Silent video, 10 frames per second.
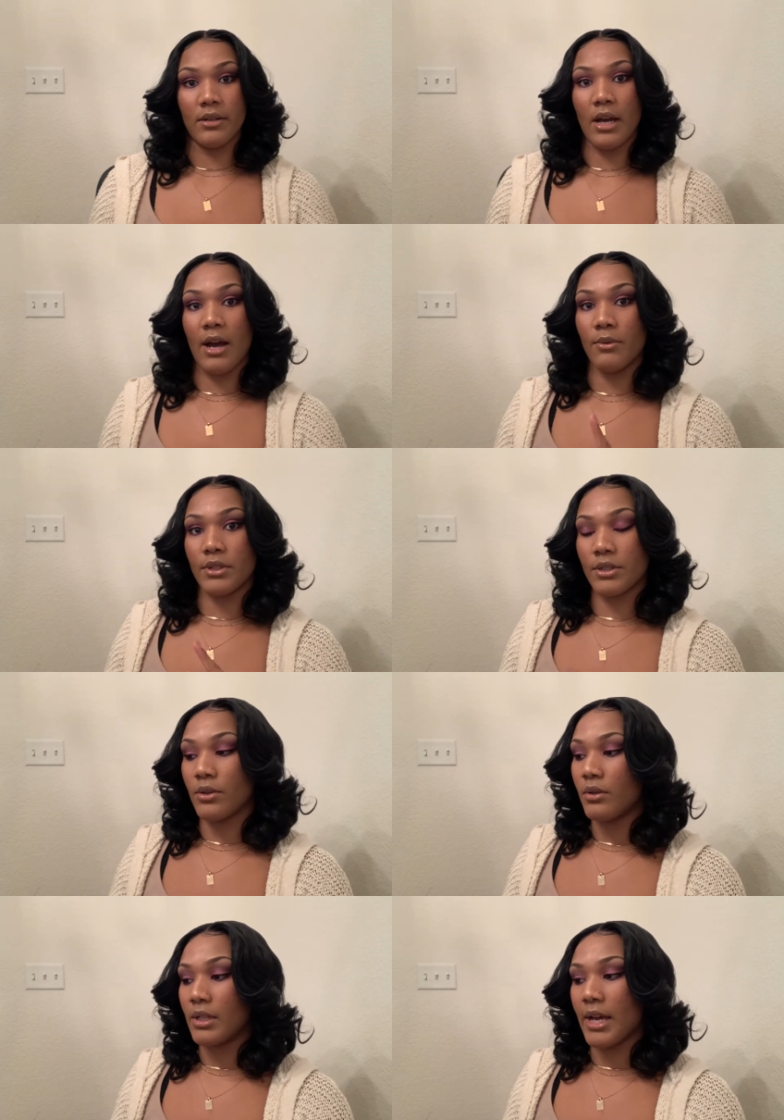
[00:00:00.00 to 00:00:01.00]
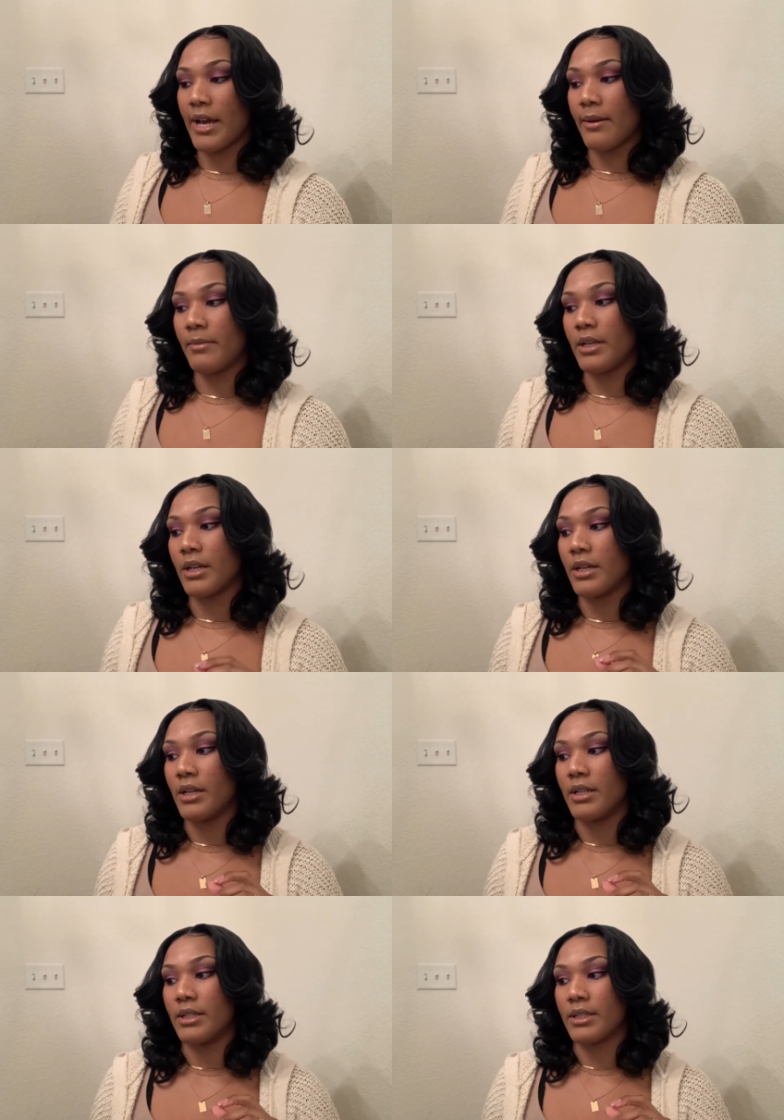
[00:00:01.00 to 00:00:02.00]
I was so glad
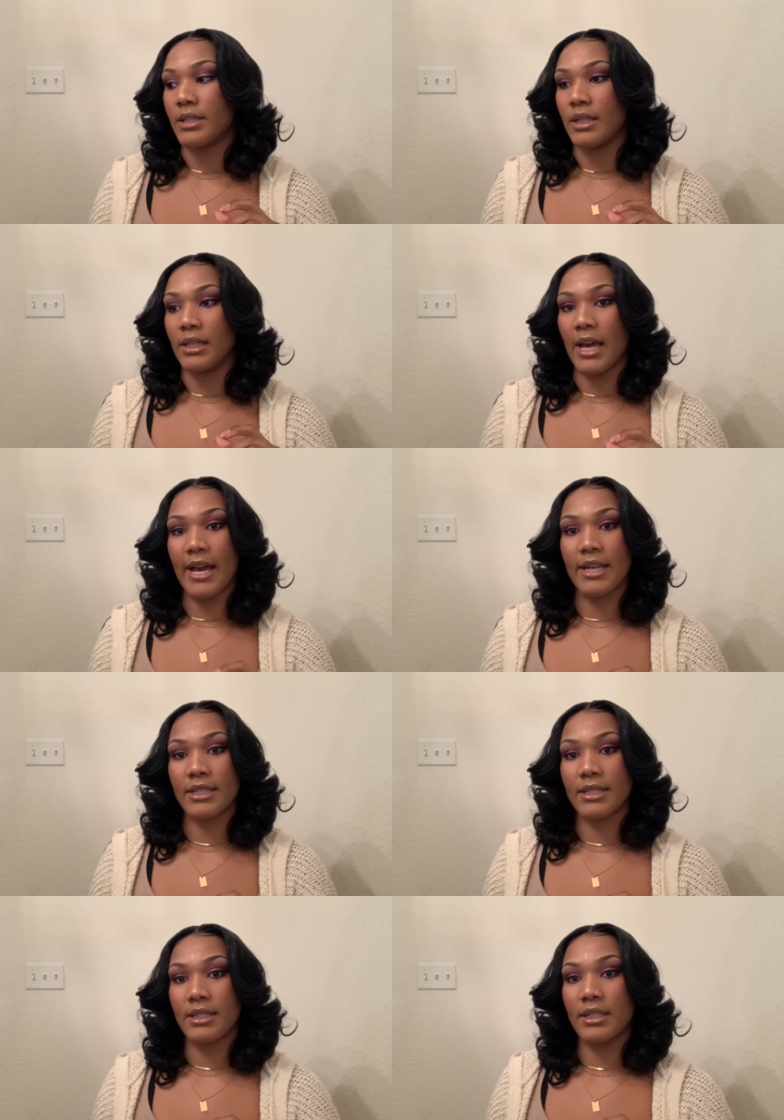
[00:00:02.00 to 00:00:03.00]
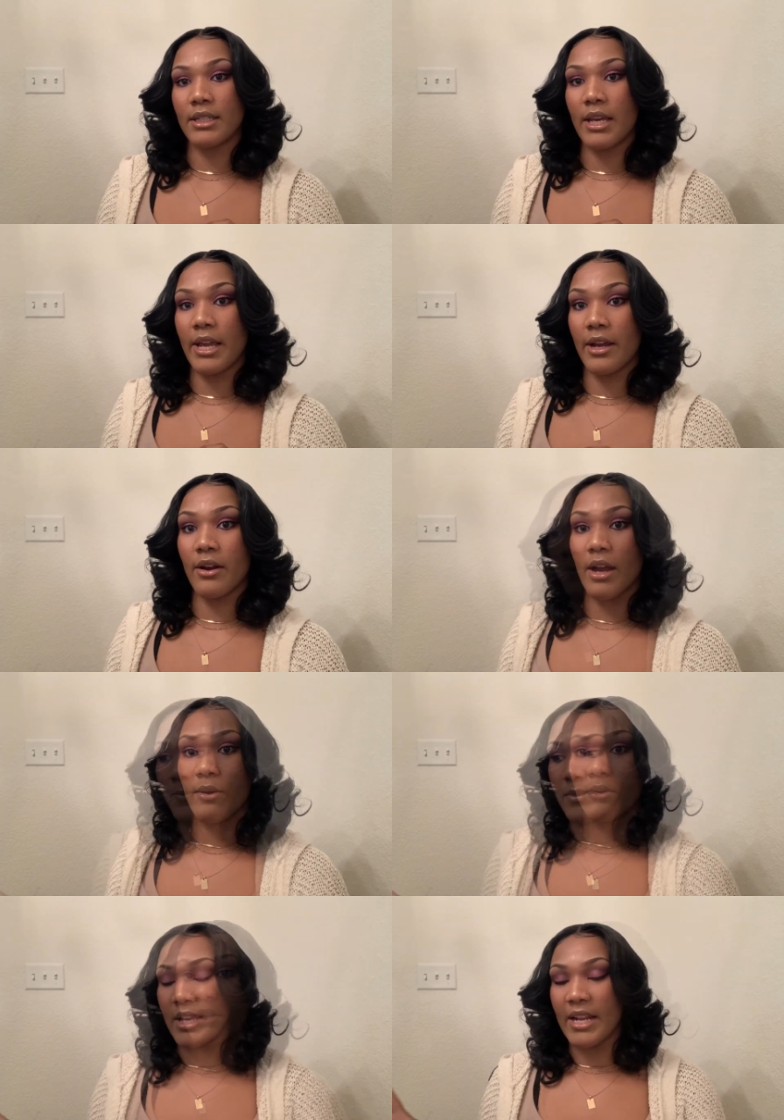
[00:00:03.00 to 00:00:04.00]
because the last hair I
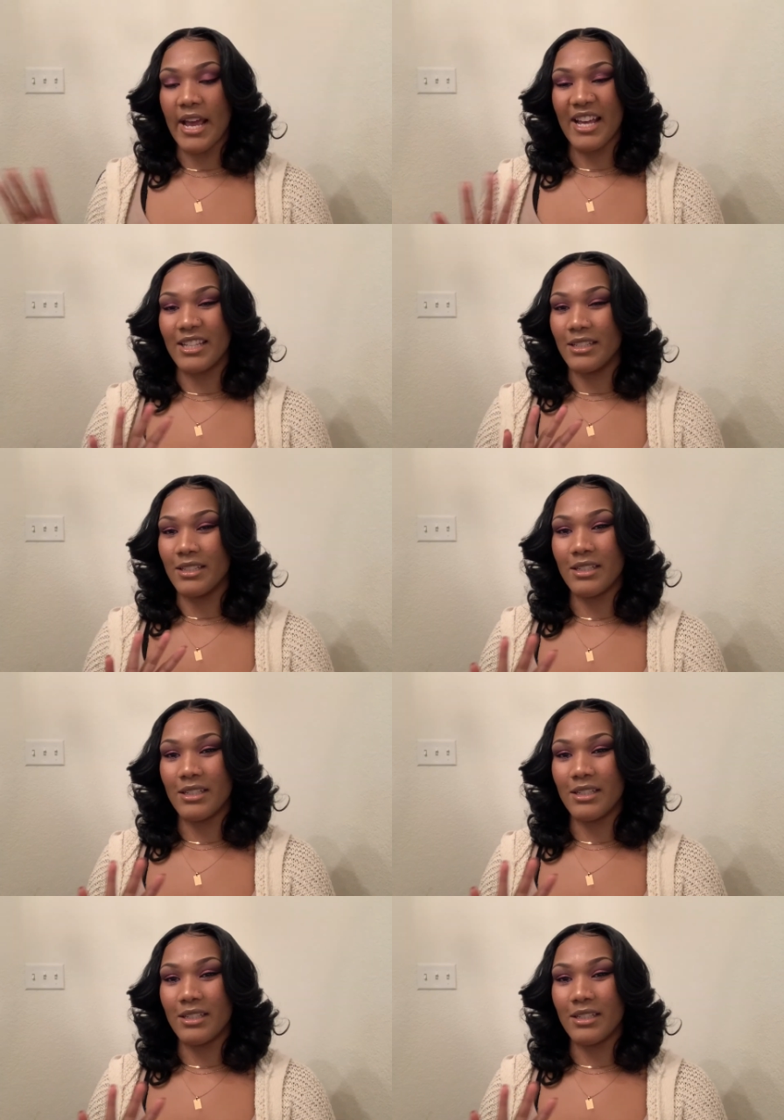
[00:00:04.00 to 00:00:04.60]
ordered,